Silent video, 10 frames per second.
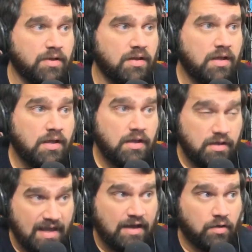But
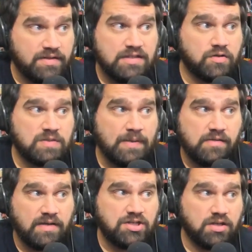now let's see their
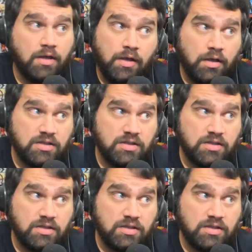speculation.